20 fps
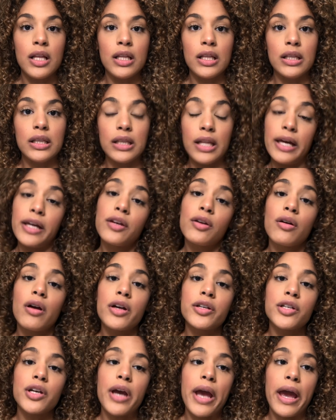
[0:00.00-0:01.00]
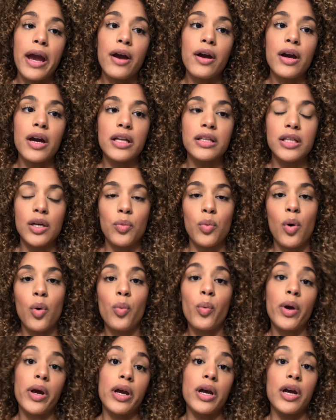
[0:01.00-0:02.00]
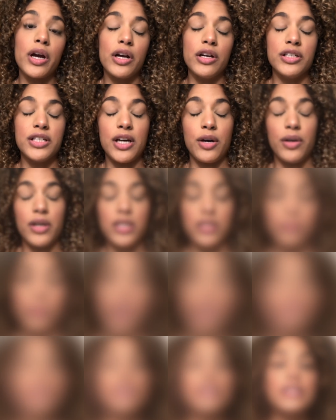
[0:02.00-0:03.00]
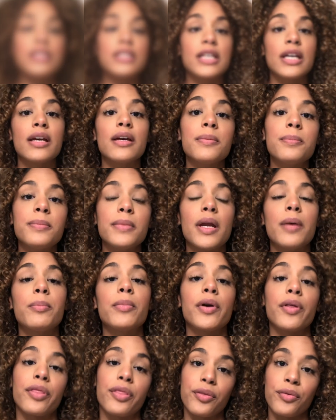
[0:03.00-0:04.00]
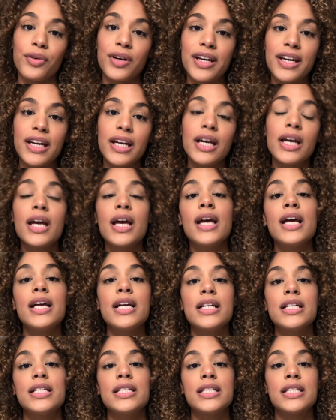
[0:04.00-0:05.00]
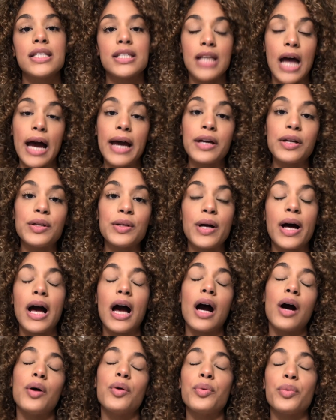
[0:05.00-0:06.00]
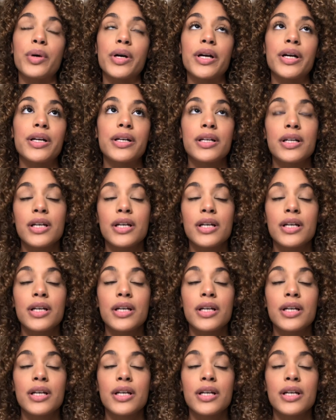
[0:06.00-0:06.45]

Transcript: lighter on your hair and they won't weigh your hair down as much. Tip number 3, style outward.